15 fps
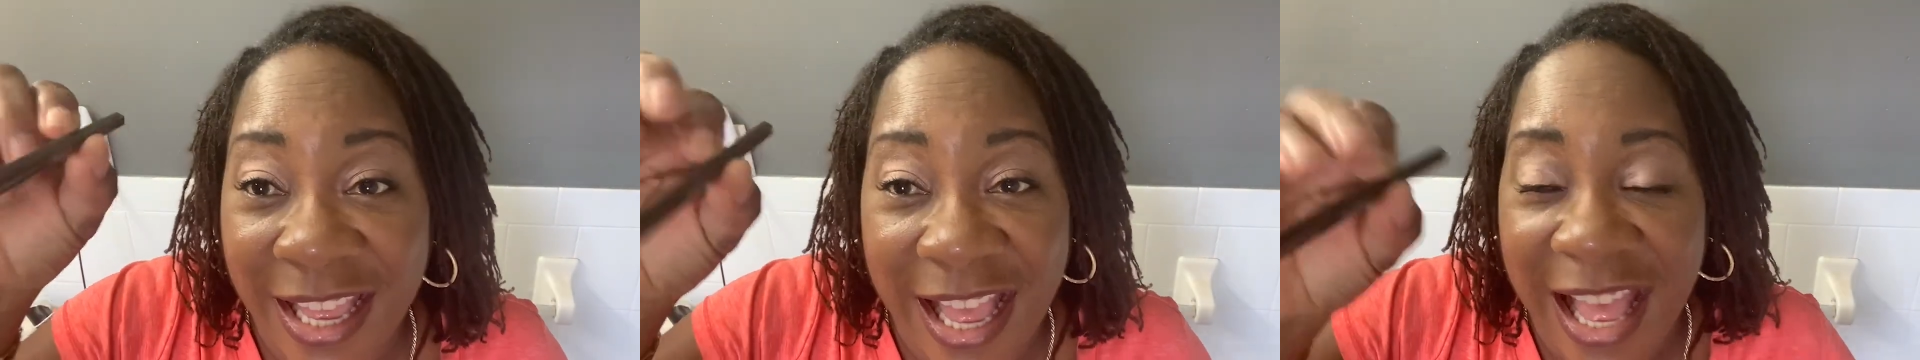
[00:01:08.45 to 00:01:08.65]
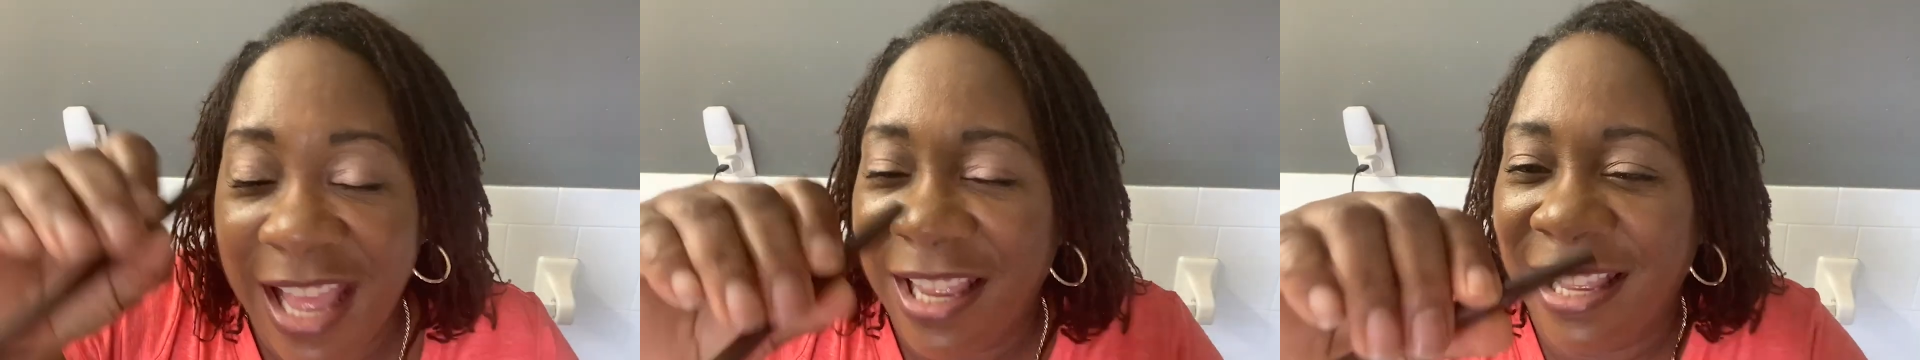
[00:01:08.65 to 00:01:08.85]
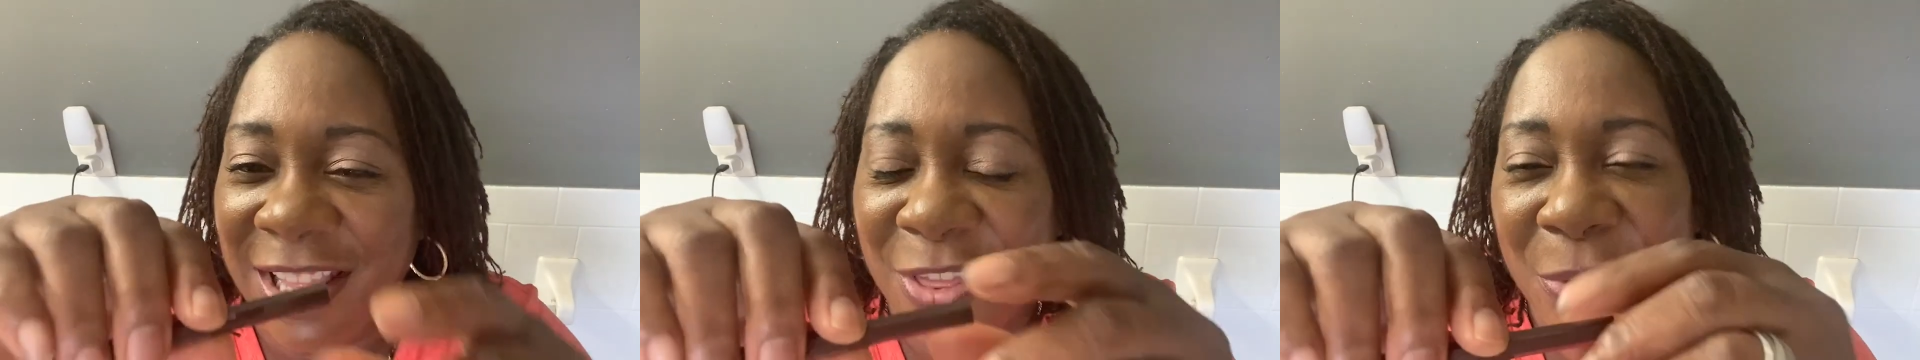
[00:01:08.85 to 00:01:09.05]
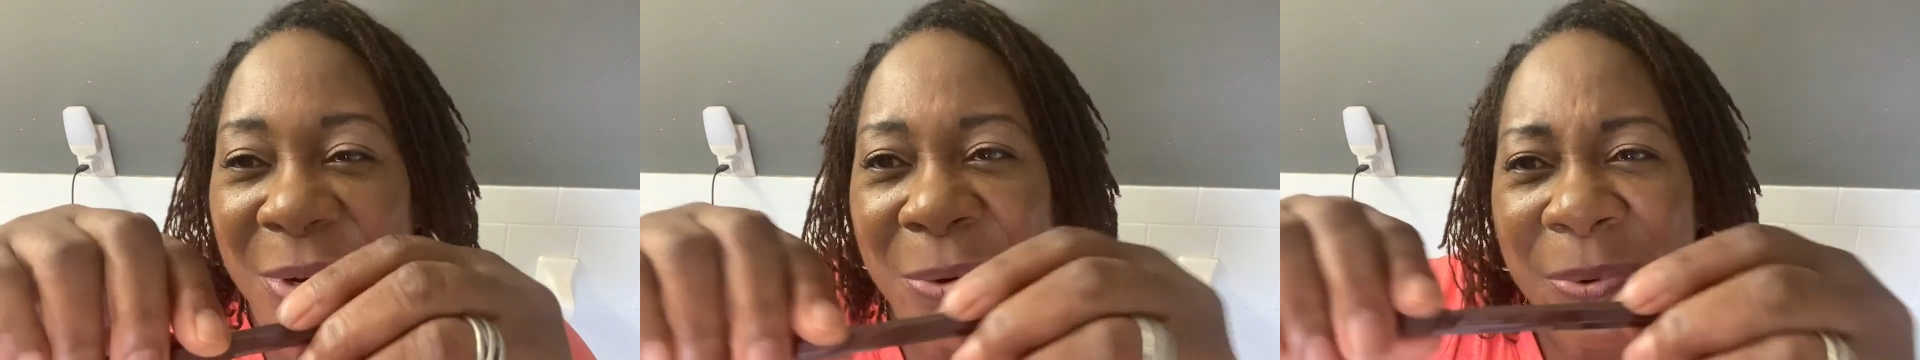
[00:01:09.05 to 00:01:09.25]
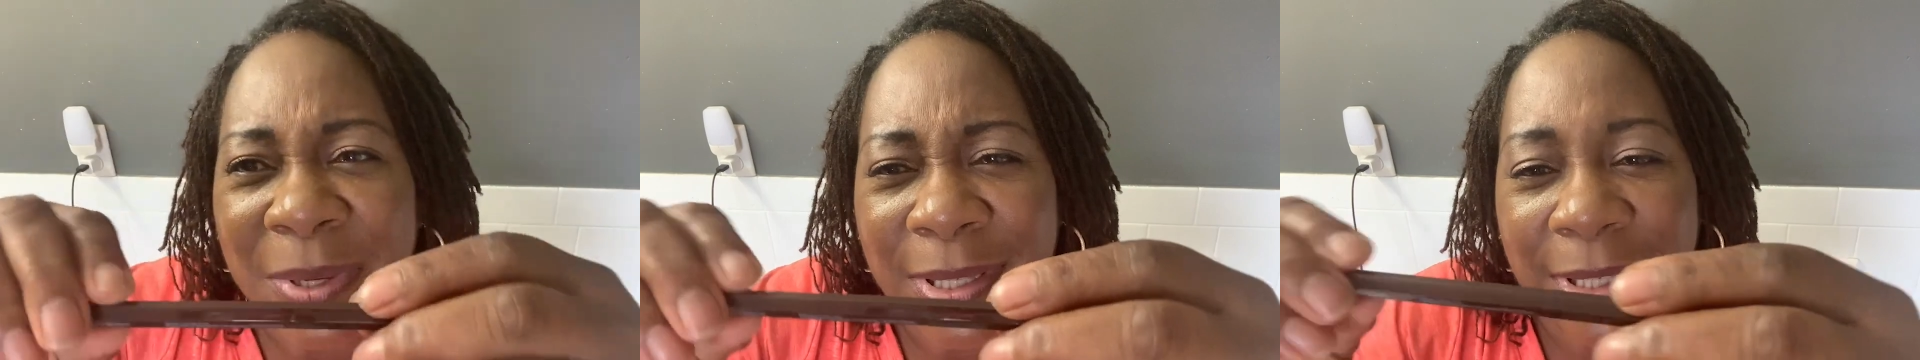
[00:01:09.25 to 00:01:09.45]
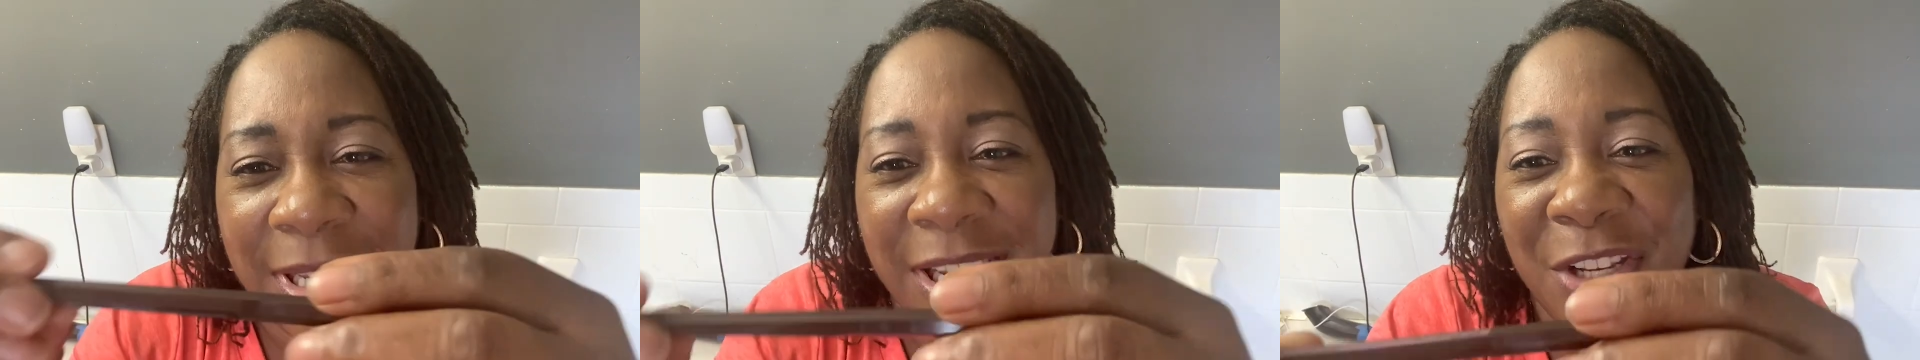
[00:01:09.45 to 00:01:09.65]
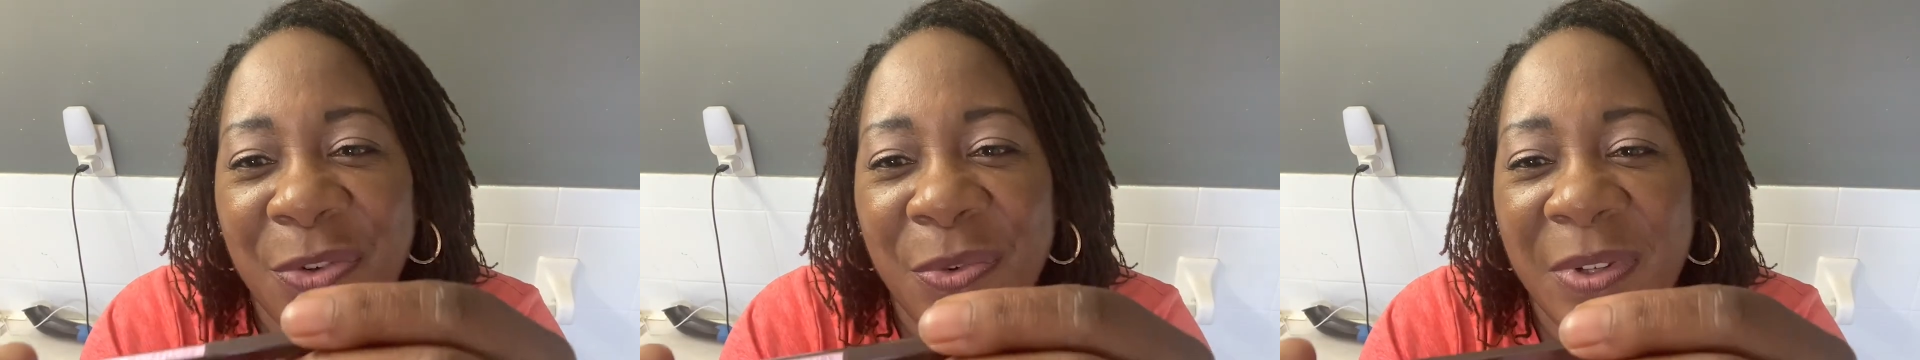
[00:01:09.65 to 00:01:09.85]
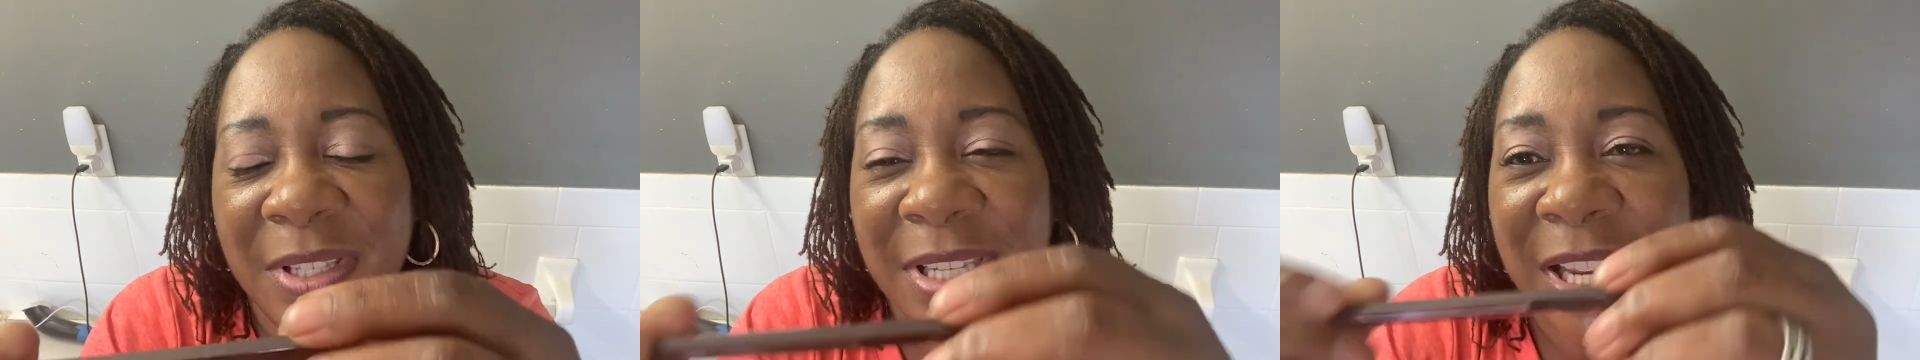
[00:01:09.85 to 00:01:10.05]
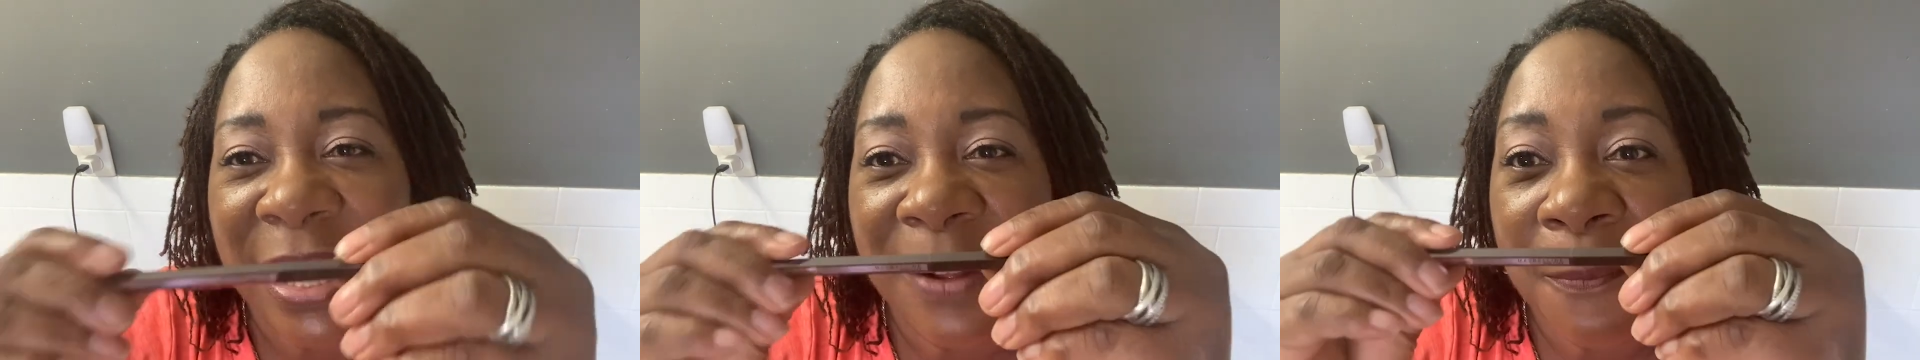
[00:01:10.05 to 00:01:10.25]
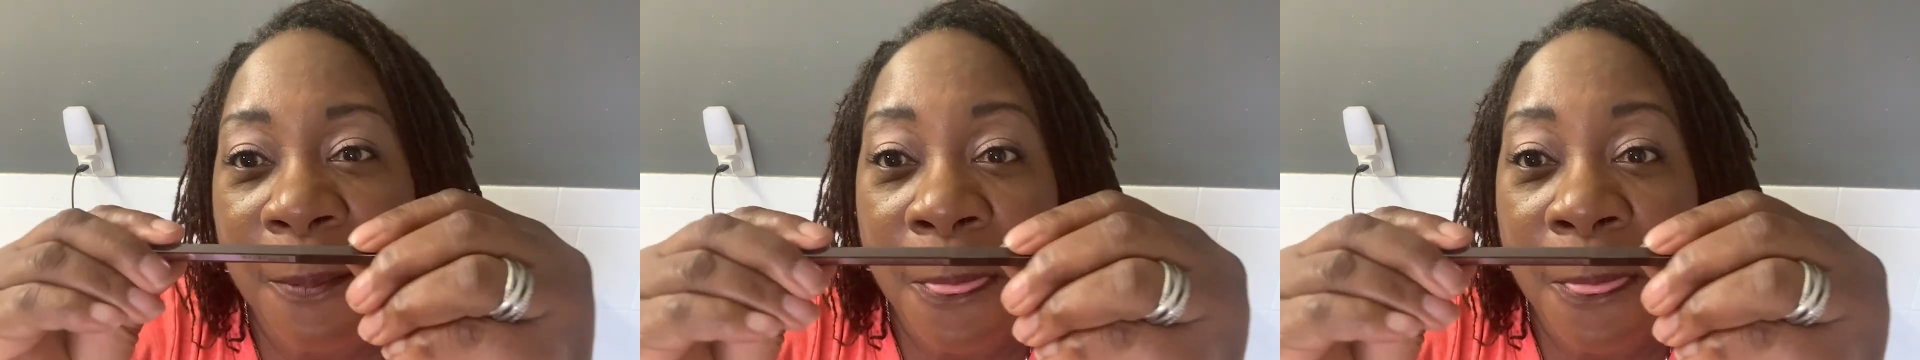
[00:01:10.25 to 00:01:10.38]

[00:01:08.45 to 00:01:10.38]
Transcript: I thought it was interesting.